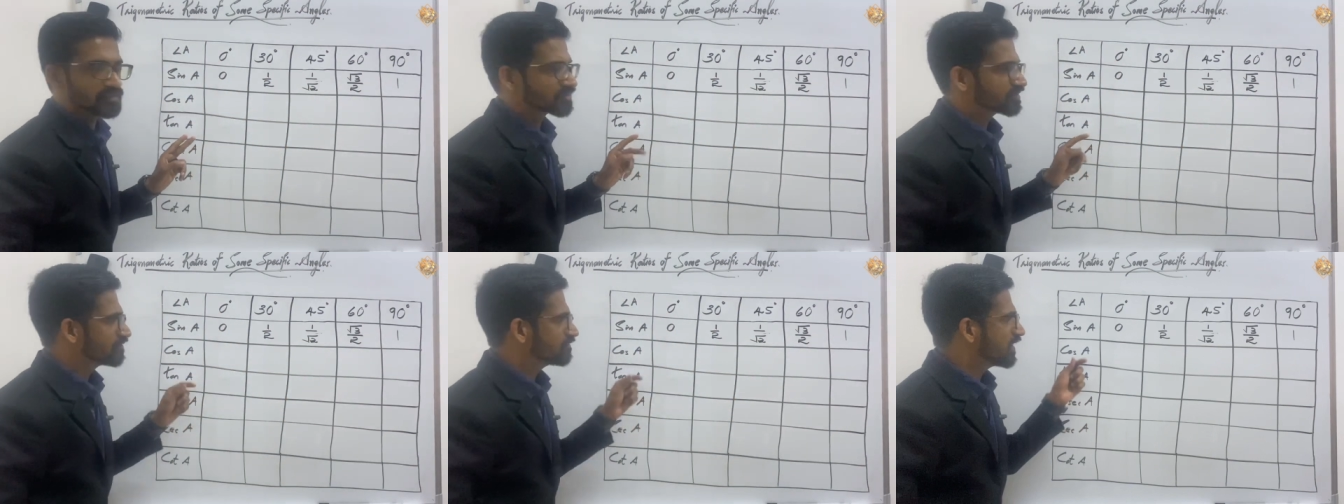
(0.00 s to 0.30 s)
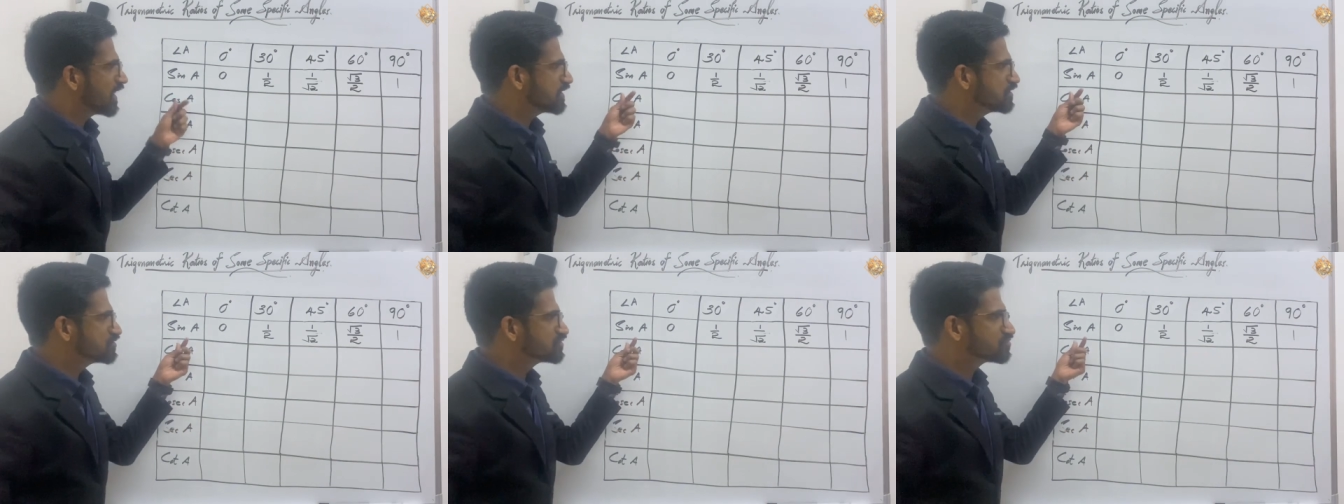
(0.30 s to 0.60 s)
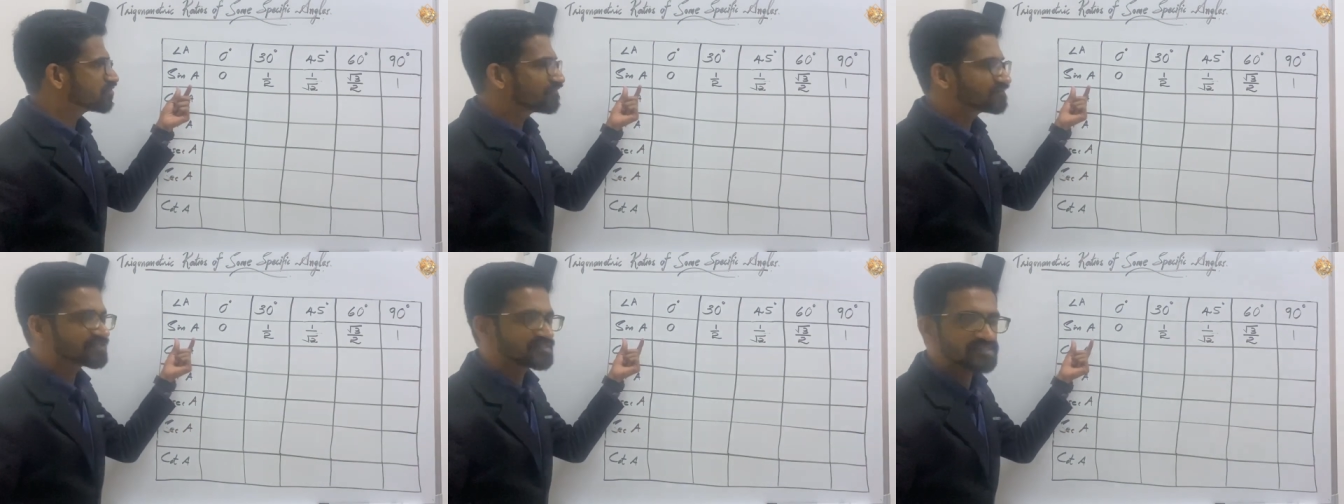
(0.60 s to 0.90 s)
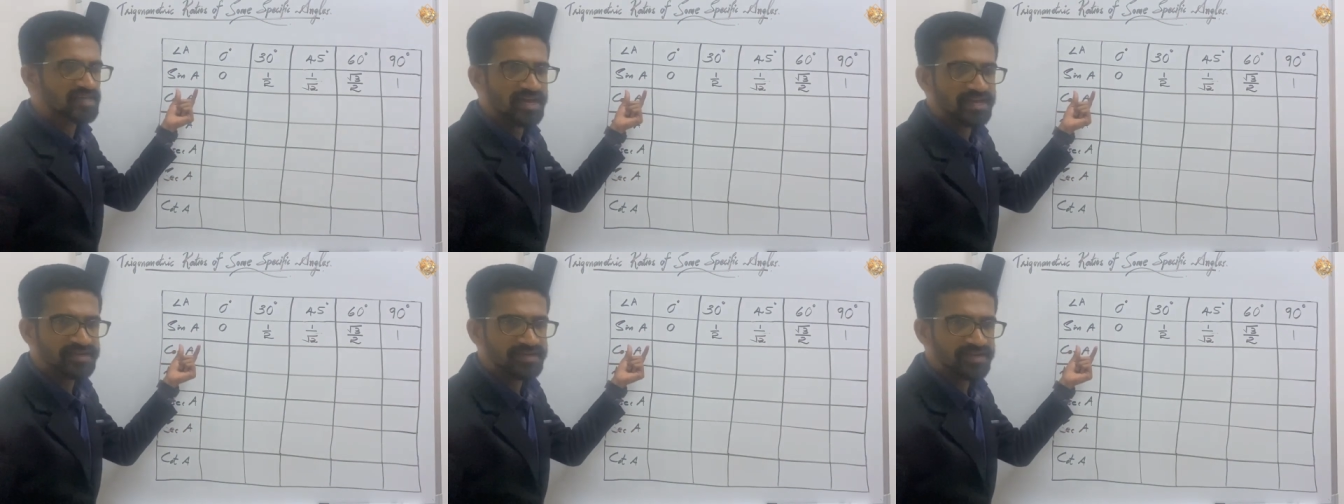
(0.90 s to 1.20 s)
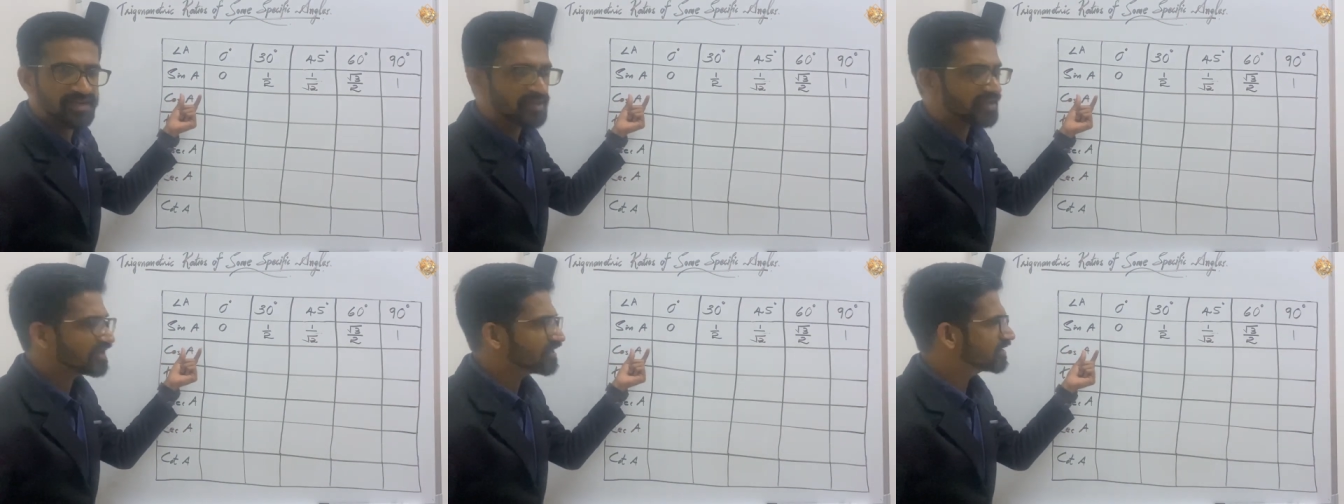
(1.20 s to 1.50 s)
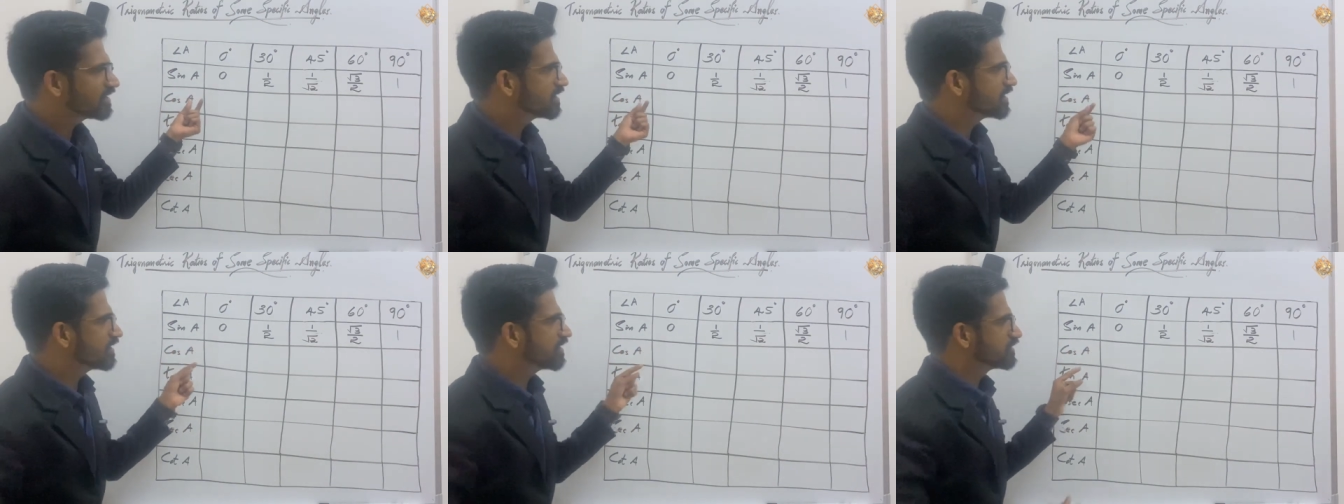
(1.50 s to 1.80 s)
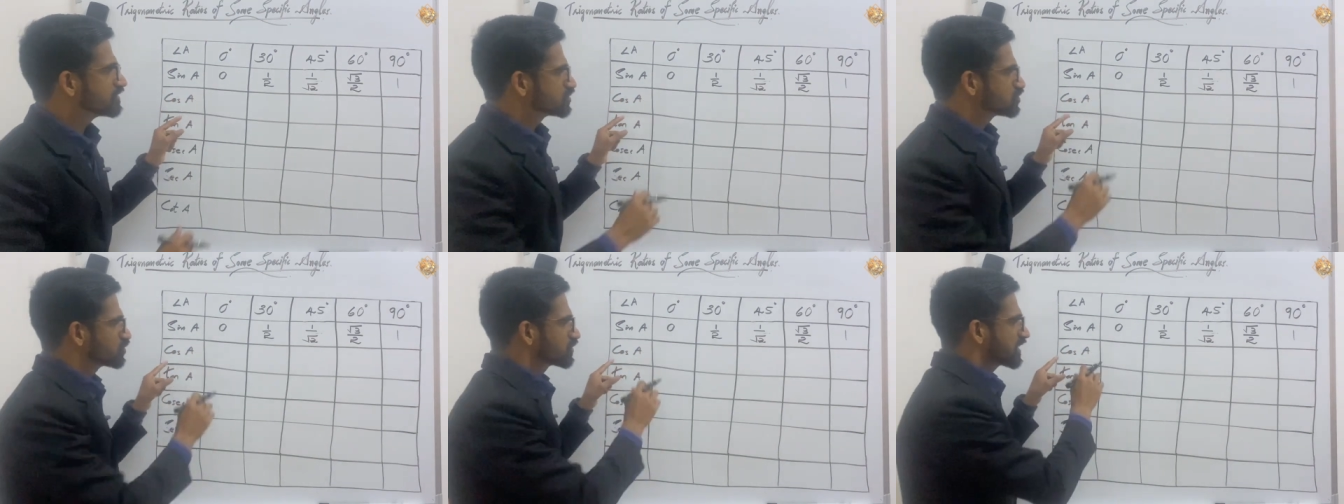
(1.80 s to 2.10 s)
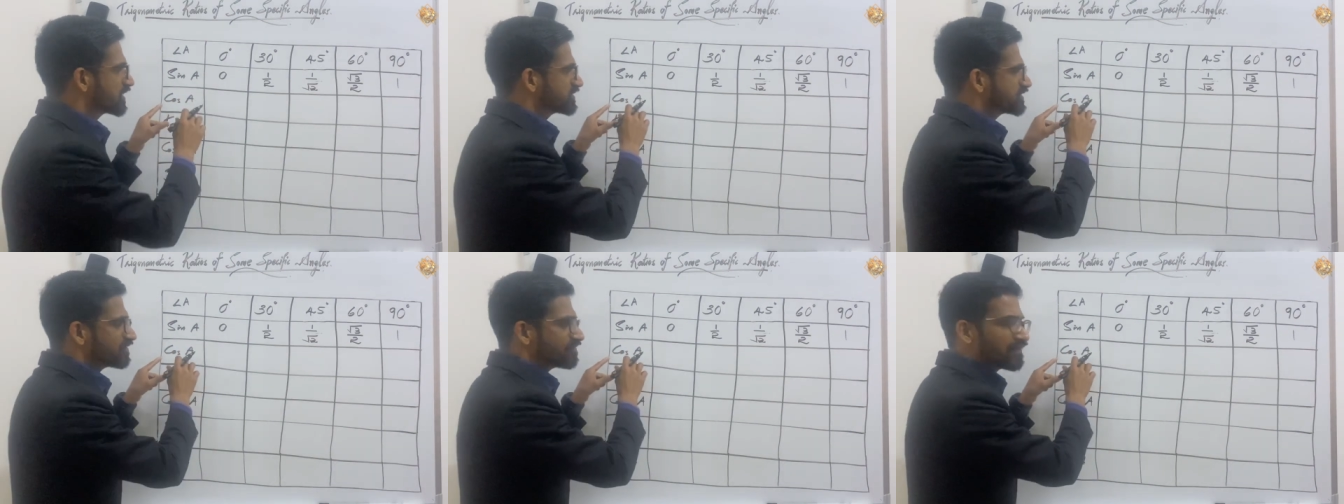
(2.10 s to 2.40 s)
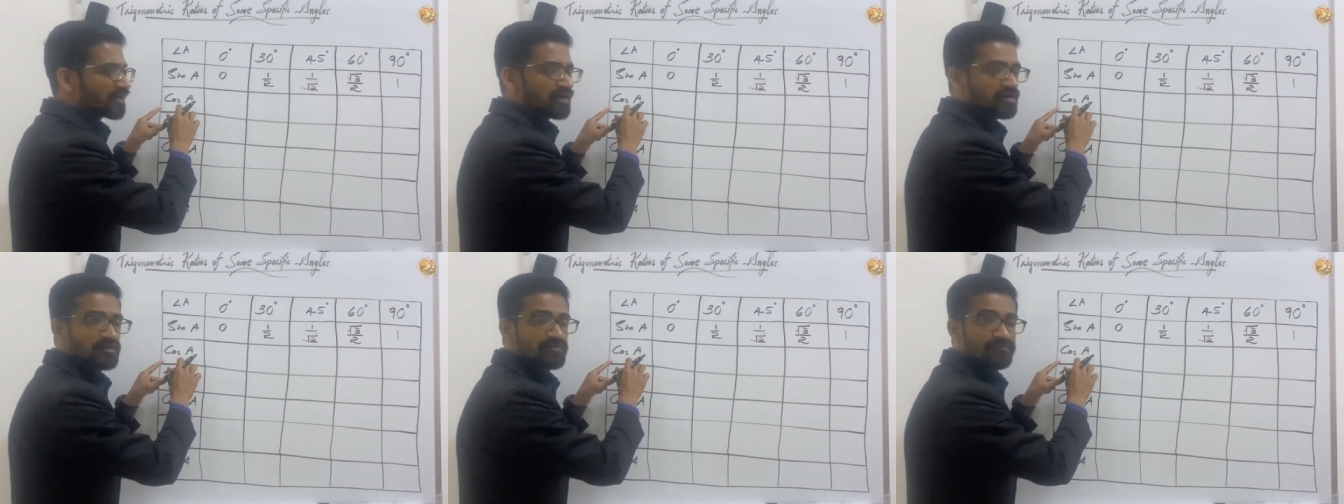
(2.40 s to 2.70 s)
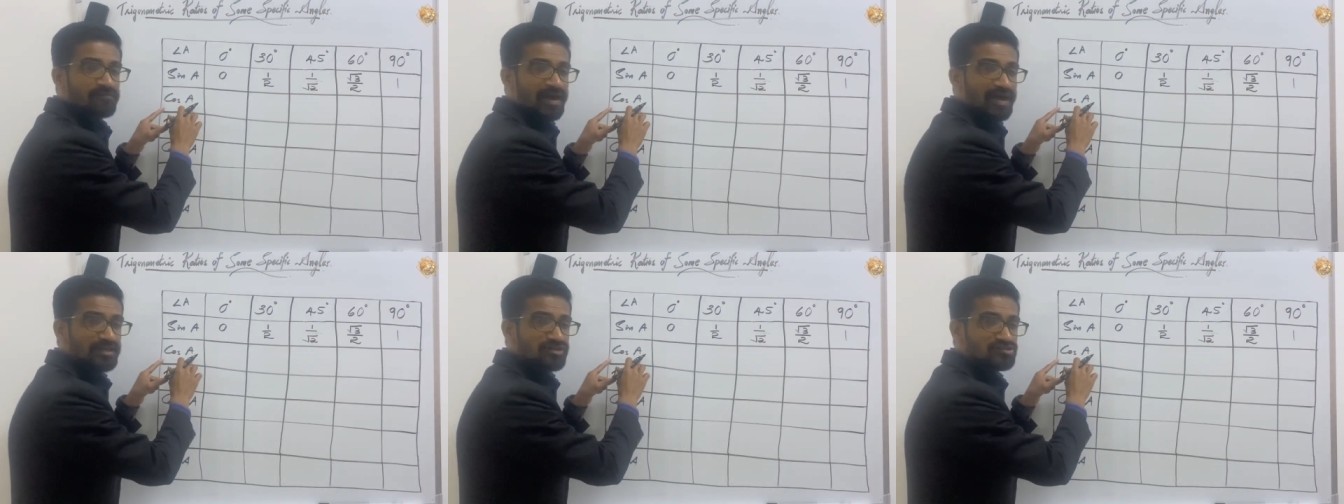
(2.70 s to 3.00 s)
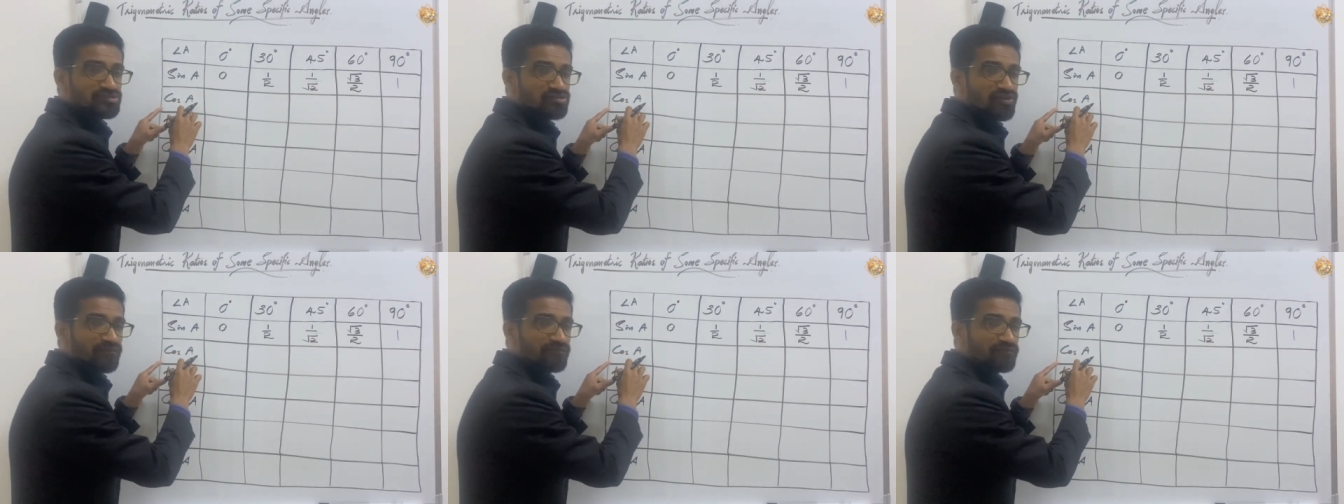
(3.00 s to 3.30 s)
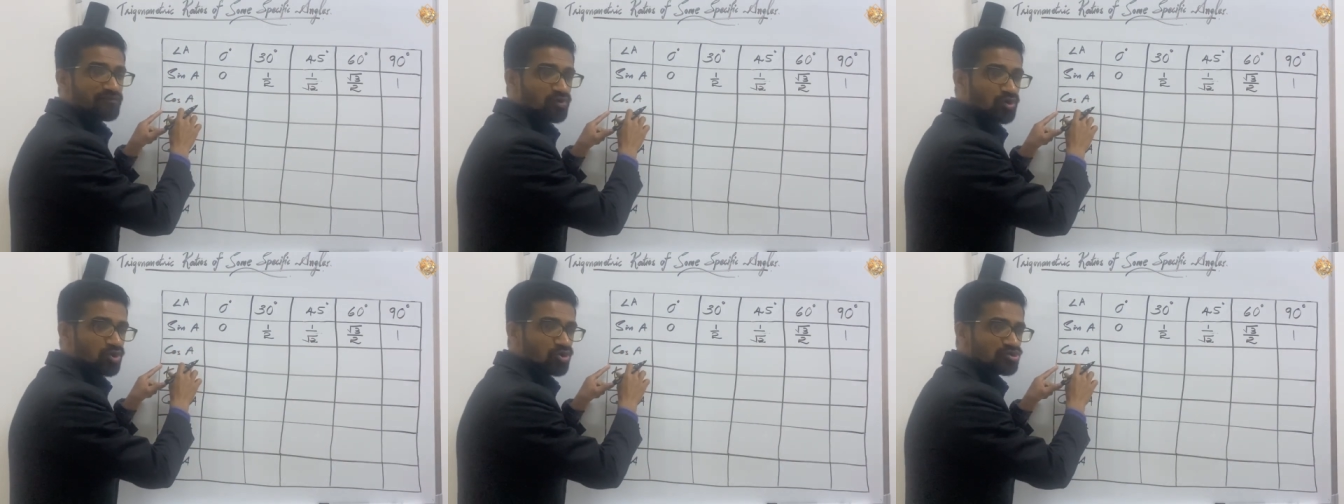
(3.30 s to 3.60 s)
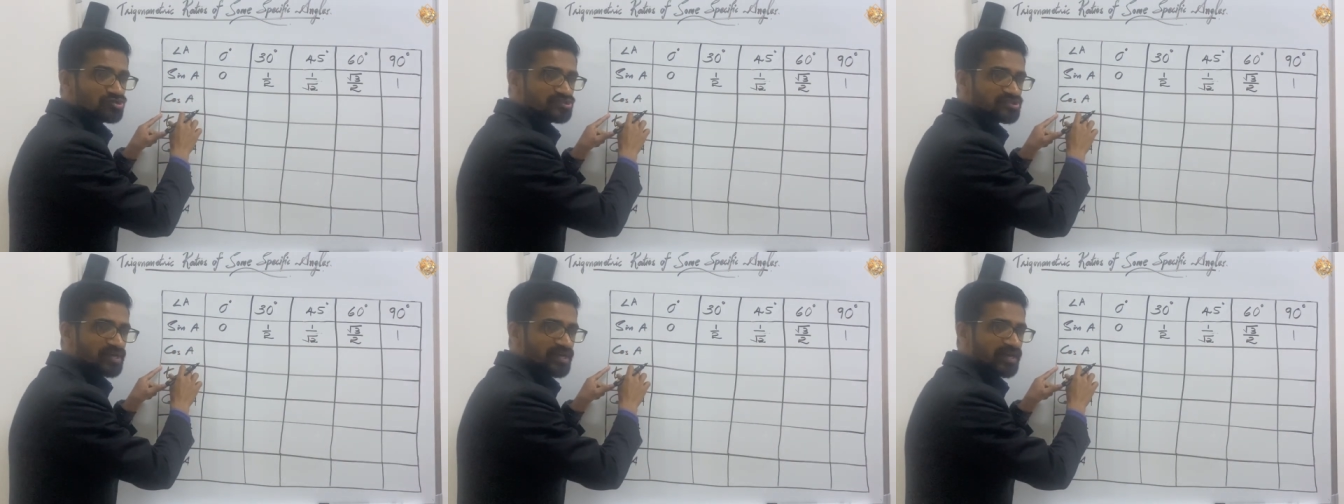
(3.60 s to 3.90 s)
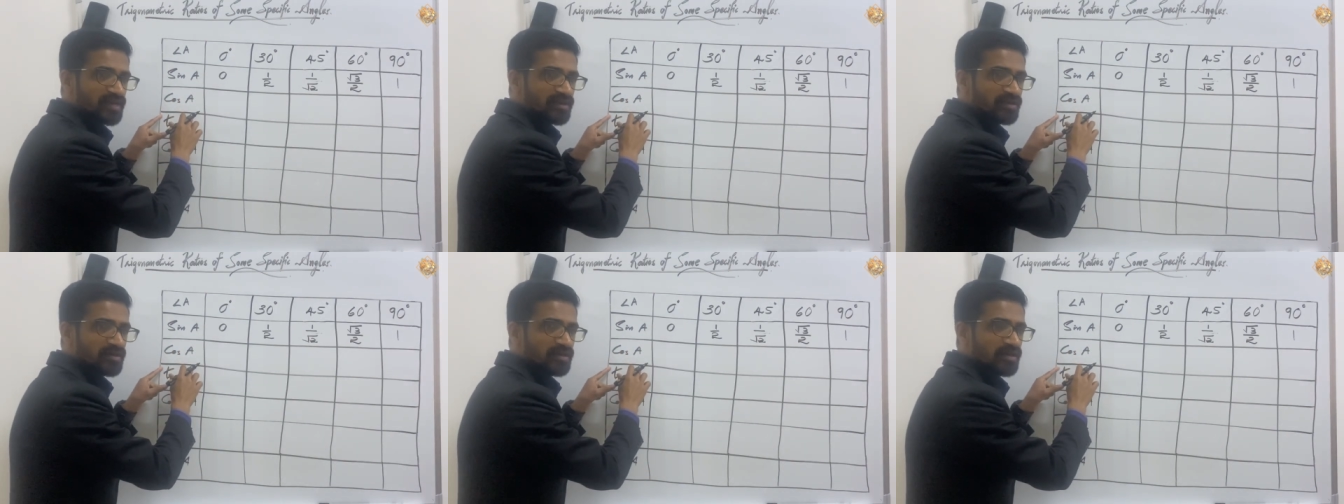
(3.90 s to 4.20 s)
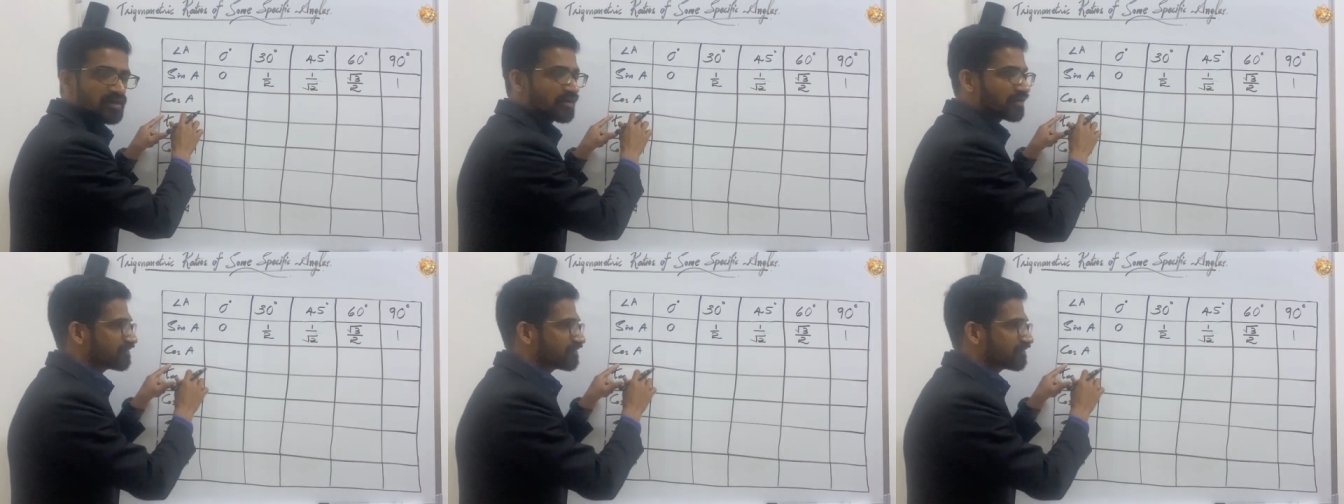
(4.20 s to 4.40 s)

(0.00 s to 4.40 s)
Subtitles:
The values of sine A, to get the values of cos A,